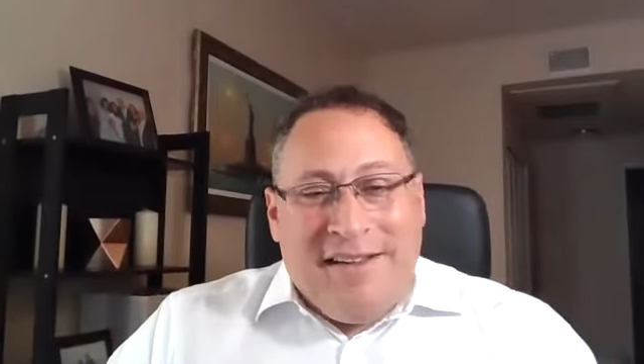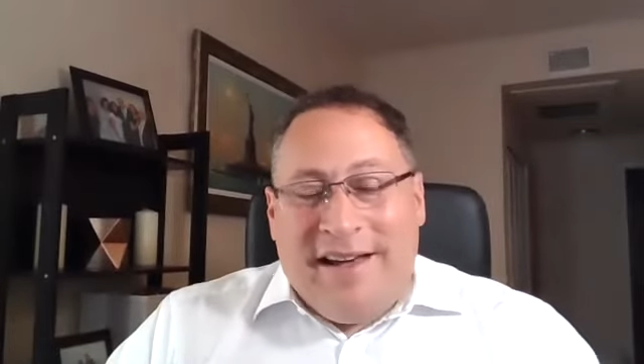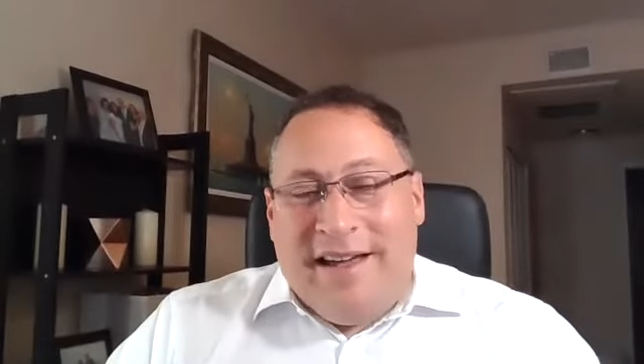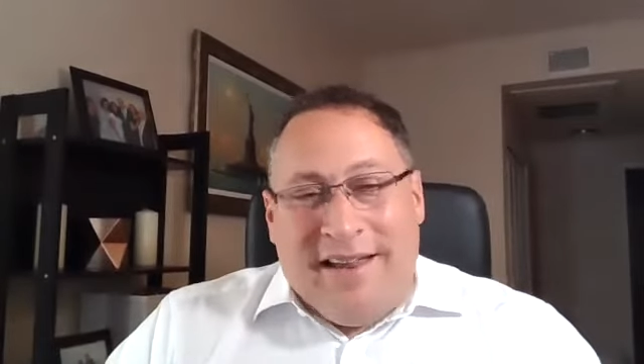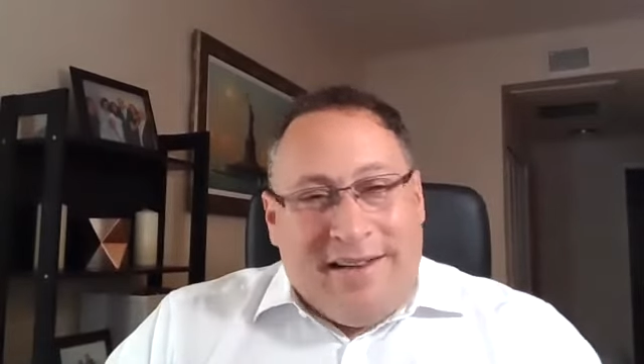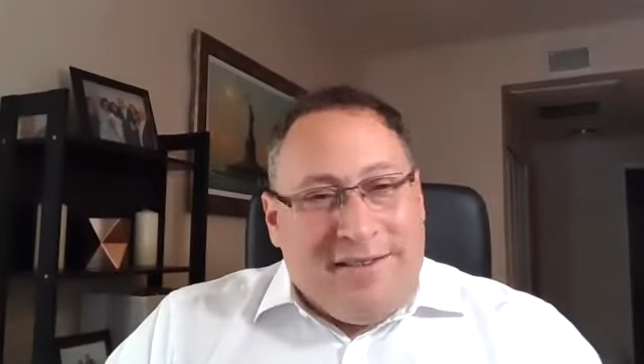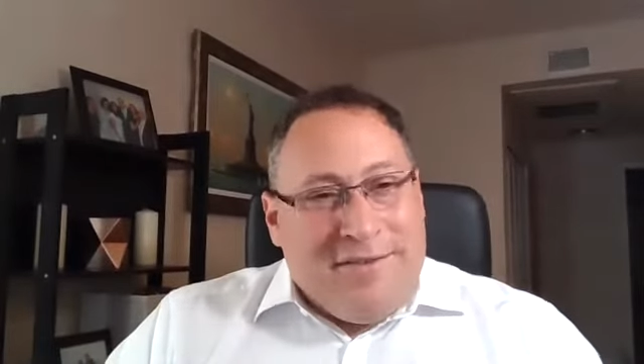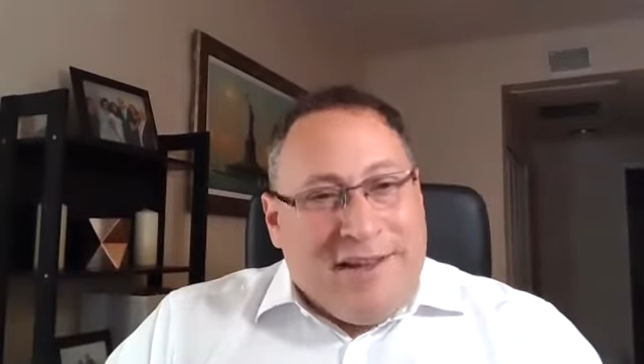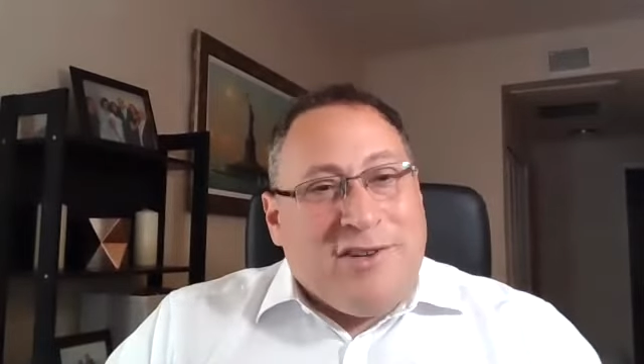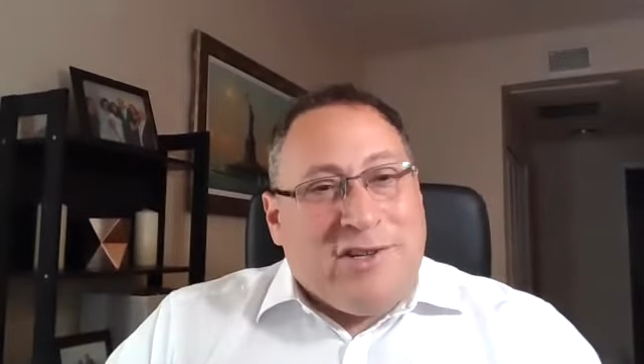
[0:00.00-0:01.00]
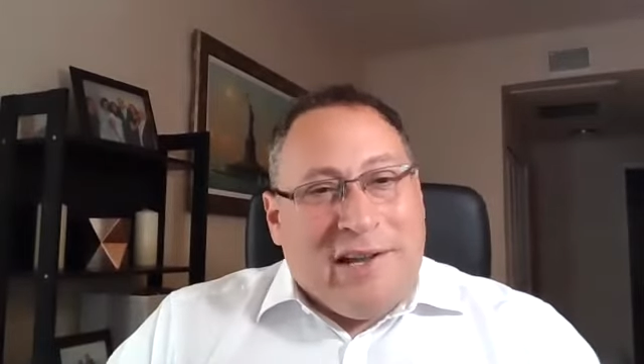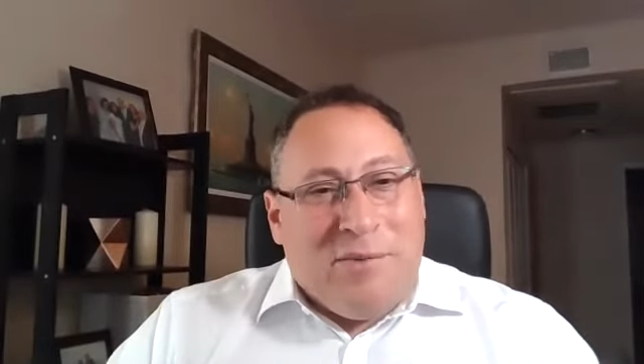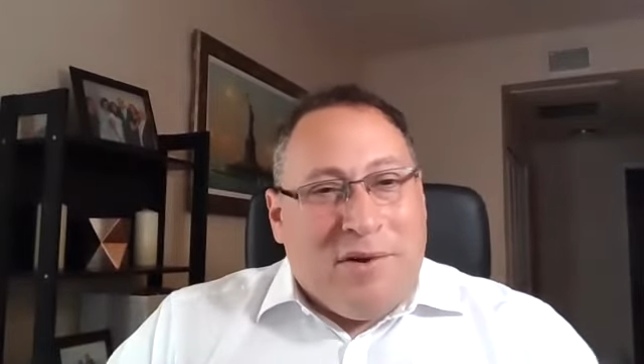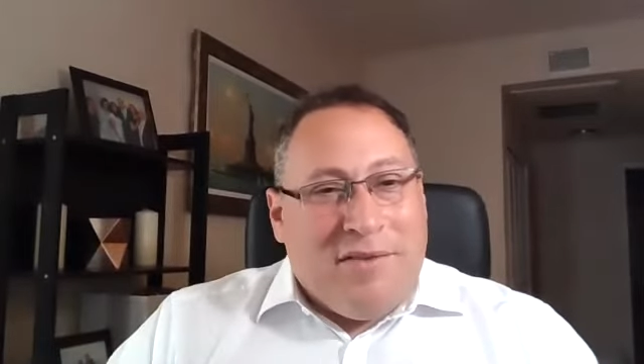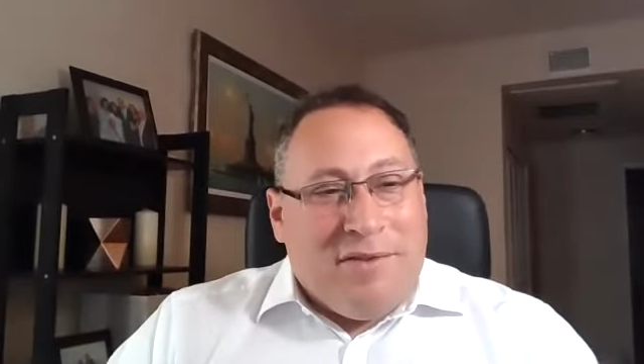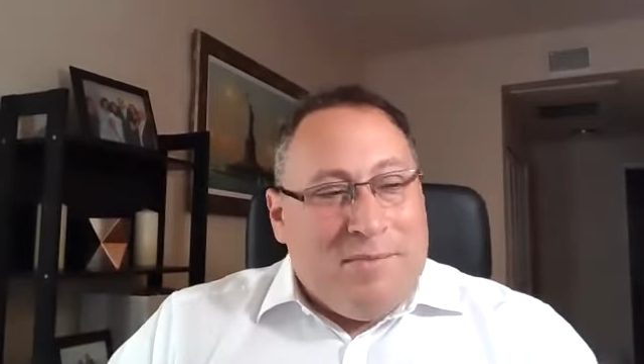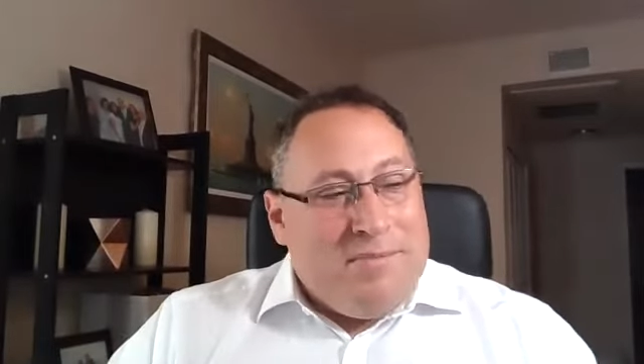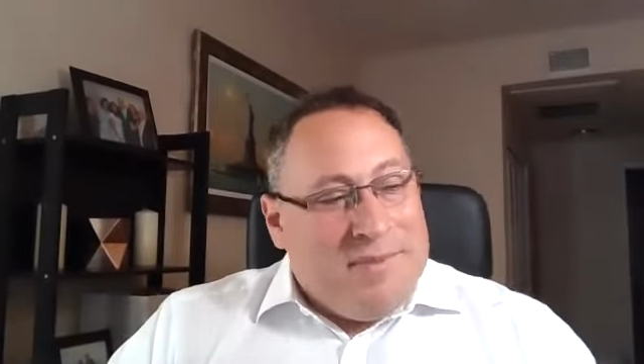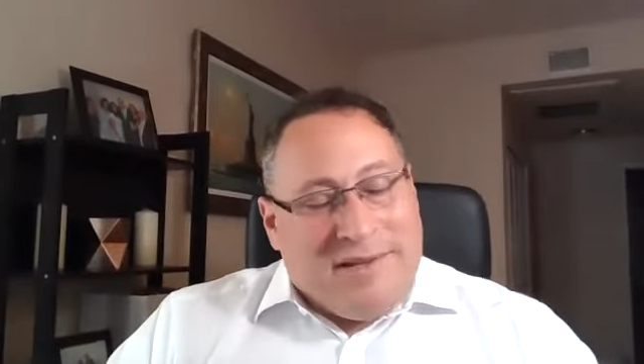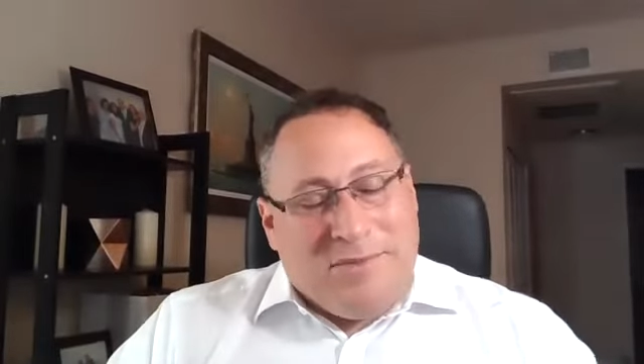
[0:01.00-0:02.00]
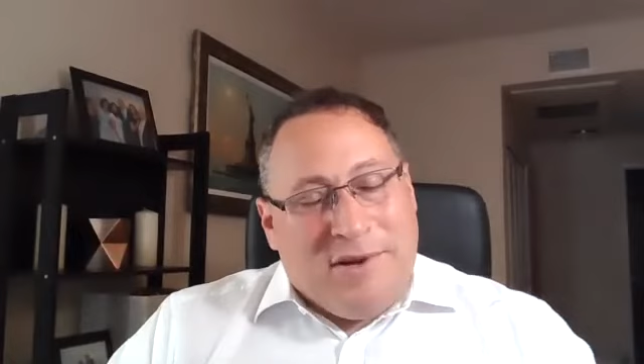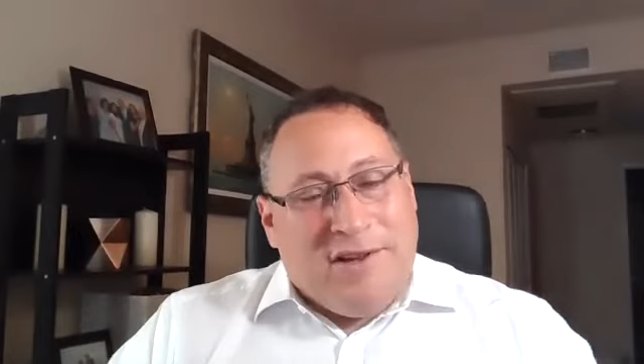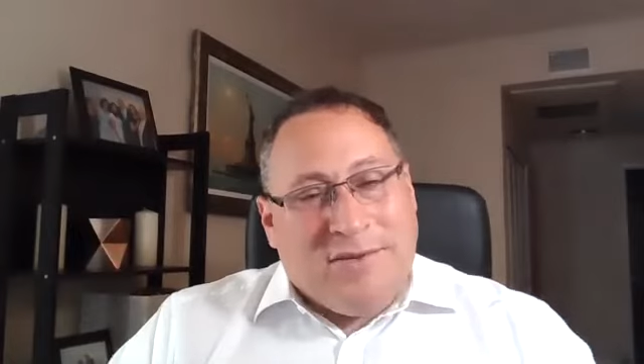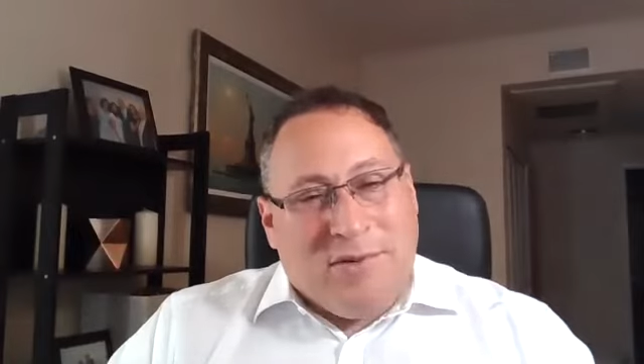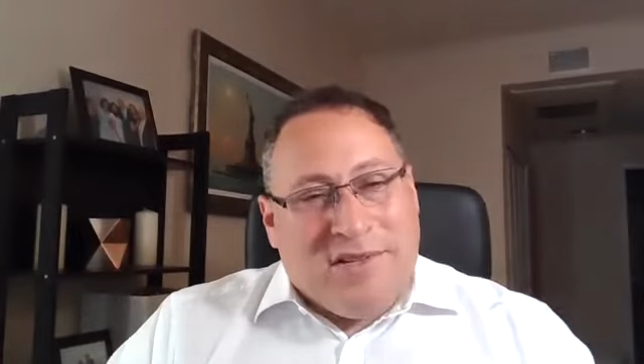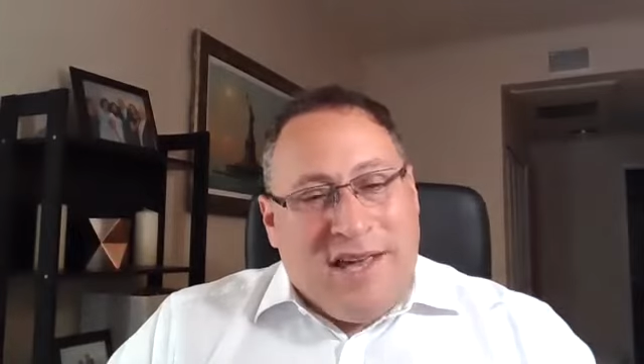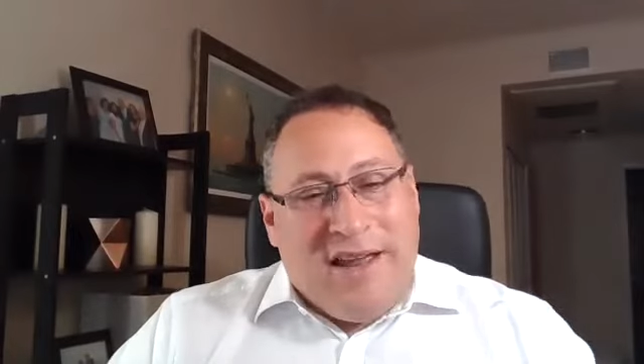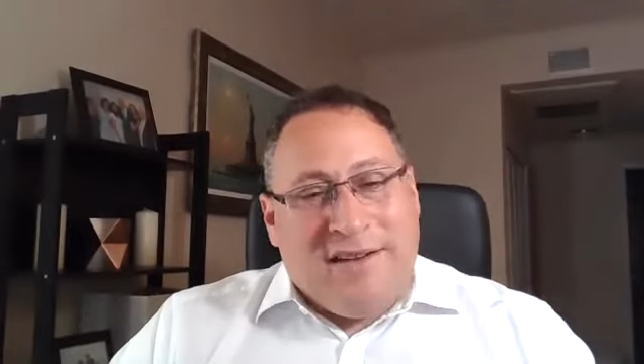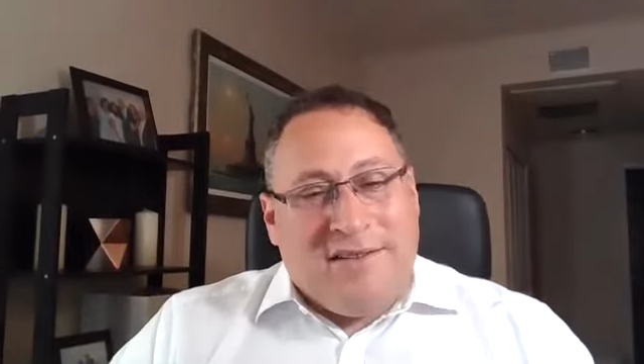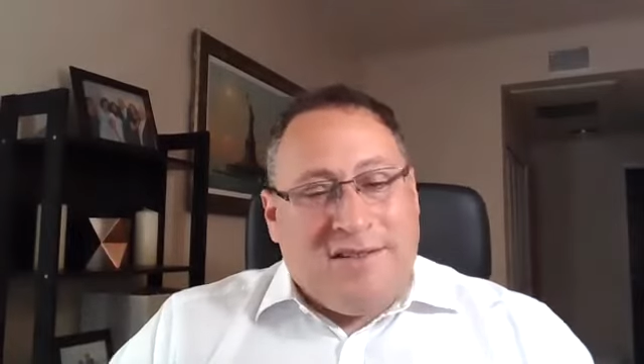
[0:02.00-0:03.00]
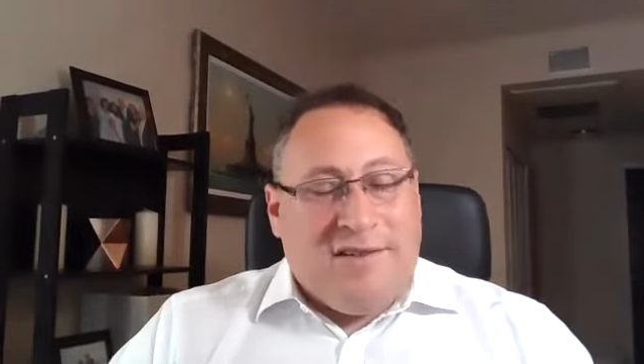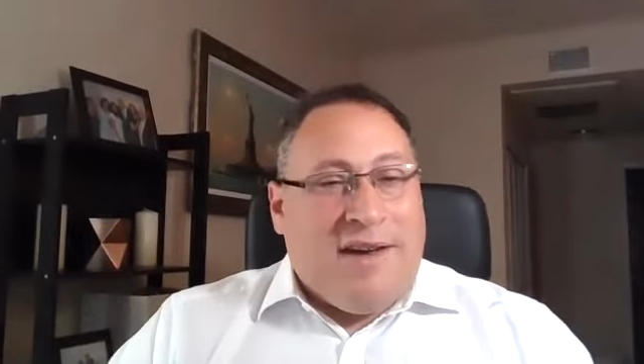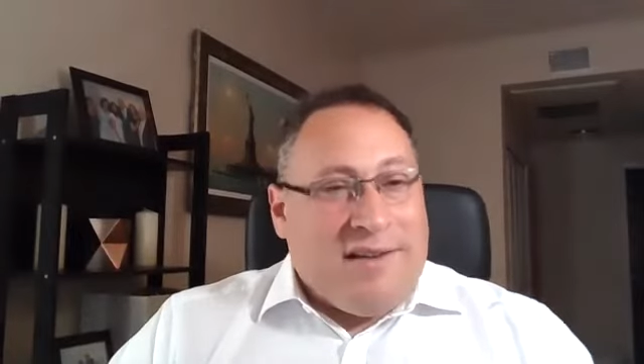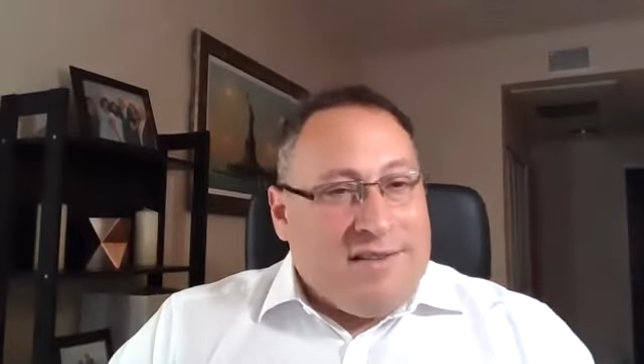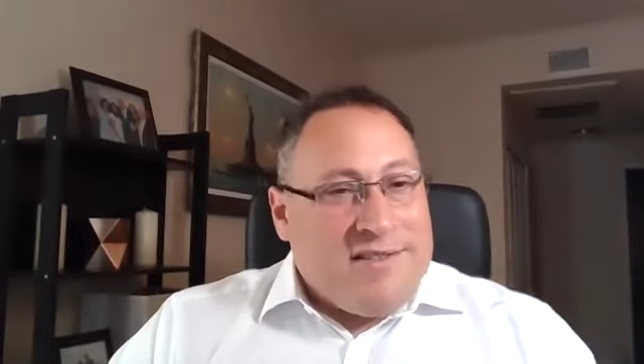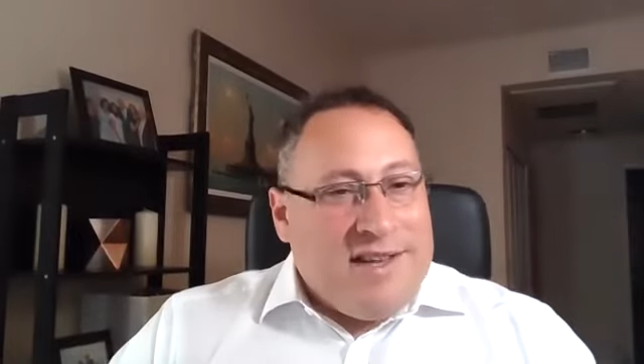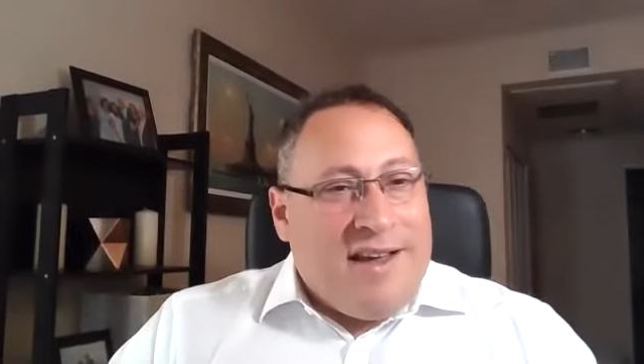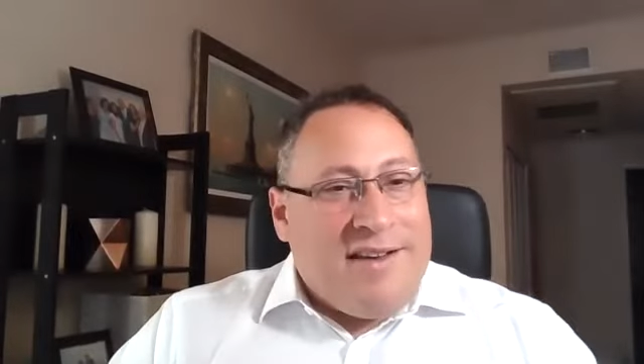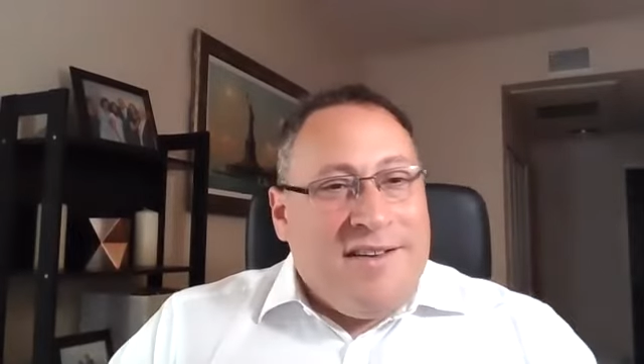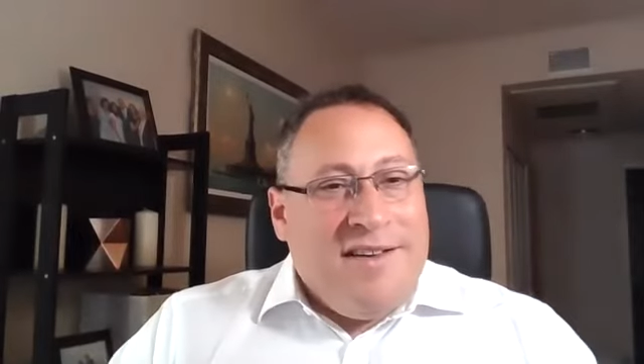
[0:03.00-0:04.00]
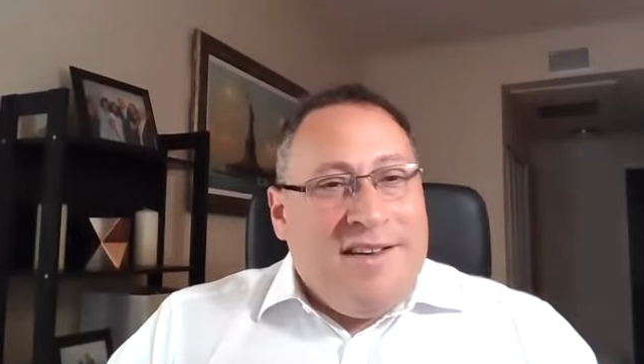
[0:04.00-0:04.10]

And eventually one of them, as we got towards the end, turned around and said,